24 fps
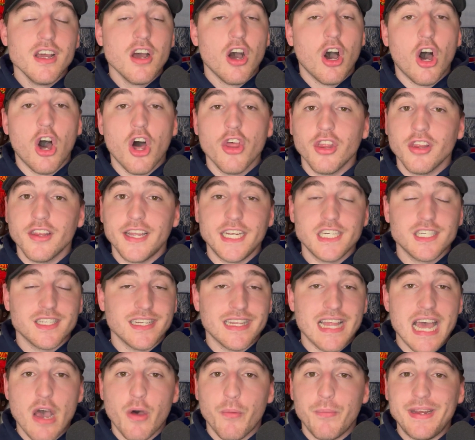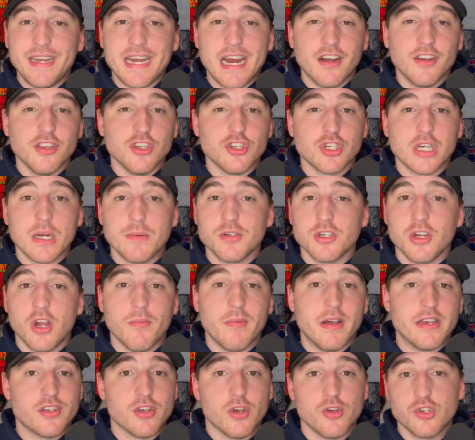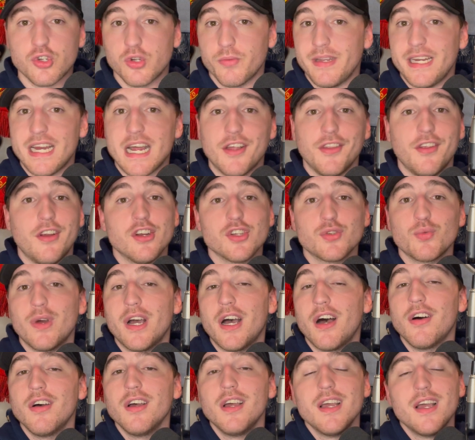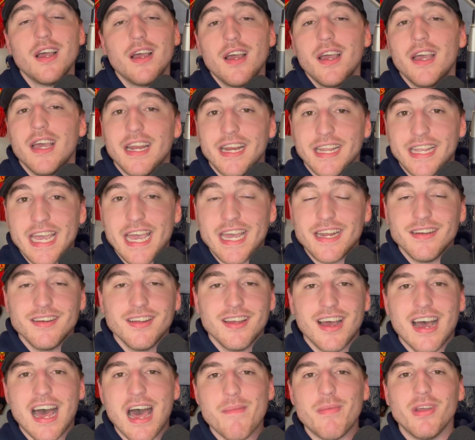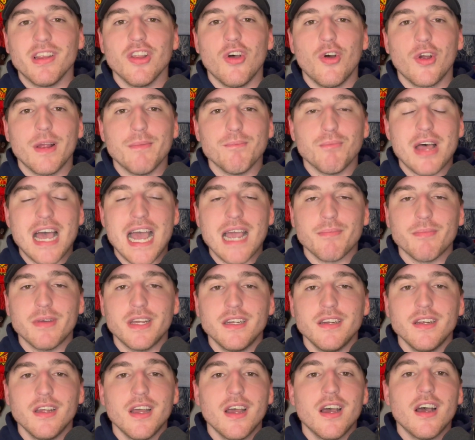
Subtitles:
All the links to that will be down in the description. All my social will be down there as well. And again, I've been Logan Blackman.